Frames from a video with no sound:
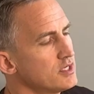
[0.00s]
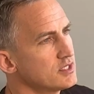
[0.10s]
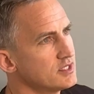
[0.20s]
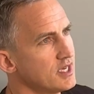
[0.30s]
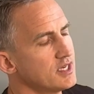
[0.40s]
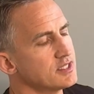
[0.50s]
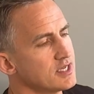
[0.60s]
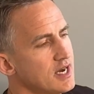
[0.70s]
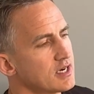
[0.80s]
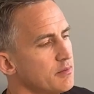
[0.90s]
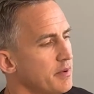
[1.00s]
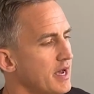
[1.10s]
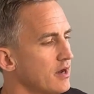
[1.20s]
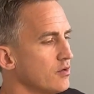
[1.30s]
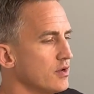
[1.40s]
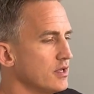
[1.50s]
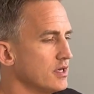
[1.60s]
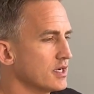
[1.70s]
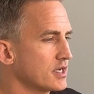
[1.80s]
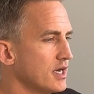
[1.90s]
today to talk about
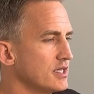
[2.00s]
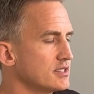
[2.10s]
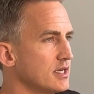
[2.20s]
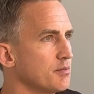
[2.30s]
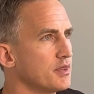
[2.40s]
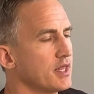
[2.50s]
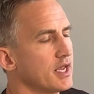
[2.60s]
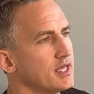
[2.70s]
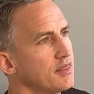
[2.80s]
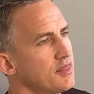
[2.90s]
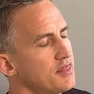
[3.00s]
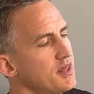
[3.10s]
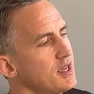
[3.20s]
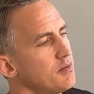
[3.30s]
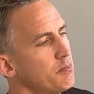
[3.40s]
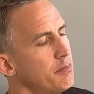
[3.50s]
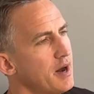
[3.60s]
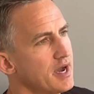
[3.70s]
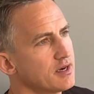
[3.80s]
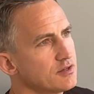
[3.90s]
a concept that I think
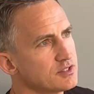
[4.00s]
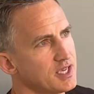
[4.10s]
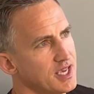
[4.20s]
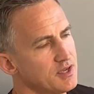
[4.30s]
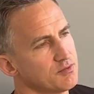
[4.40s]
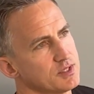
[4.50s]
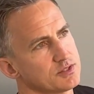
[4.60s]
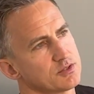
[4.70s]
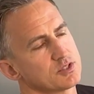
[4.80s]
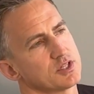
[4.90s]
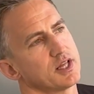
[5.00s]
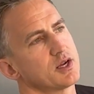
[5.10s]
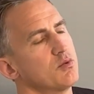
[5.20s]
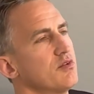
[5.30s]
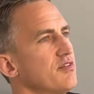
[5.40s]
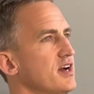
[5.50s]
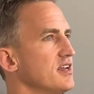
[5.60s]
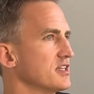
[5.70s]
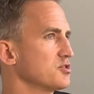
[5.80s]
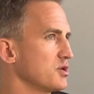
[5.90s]
buyers and realtors alike will find
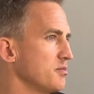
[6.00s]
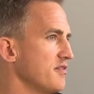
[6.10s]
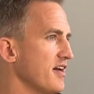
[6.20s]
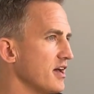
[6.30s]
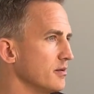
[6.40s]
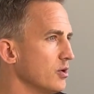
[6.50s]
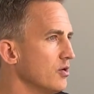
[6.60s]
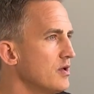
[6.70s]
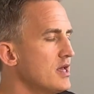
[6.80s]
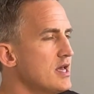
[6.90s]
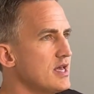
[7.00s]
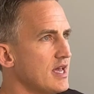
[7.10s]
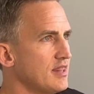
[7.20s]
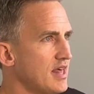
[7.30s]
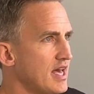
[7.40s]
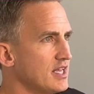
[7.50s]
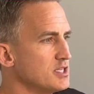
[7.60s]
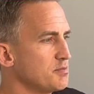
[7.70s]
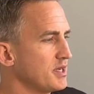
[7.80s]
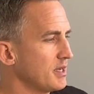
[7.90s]
extremely valuable, and that is
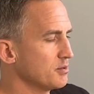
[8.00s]
being able